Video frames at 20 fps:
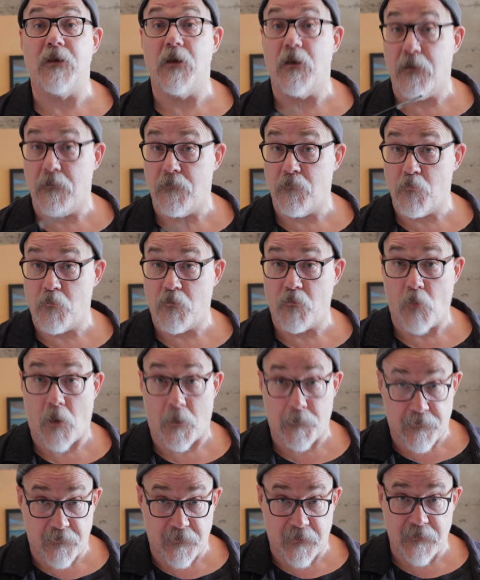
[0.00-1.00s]
You can
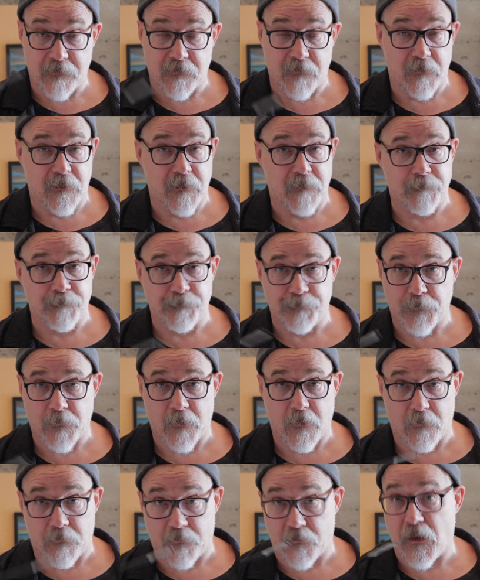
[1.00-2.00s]
swap scenes in it,
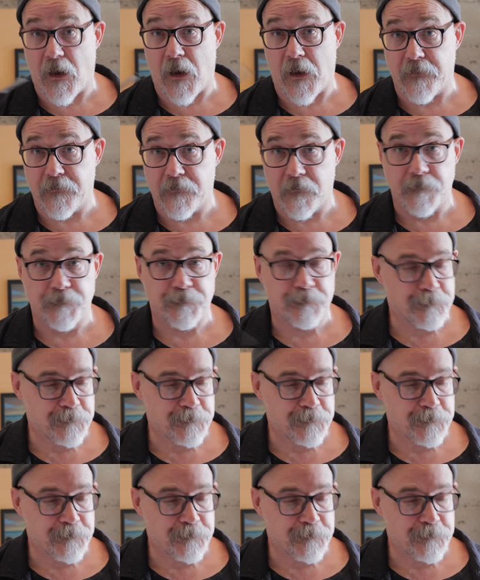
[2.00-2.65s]
the skies.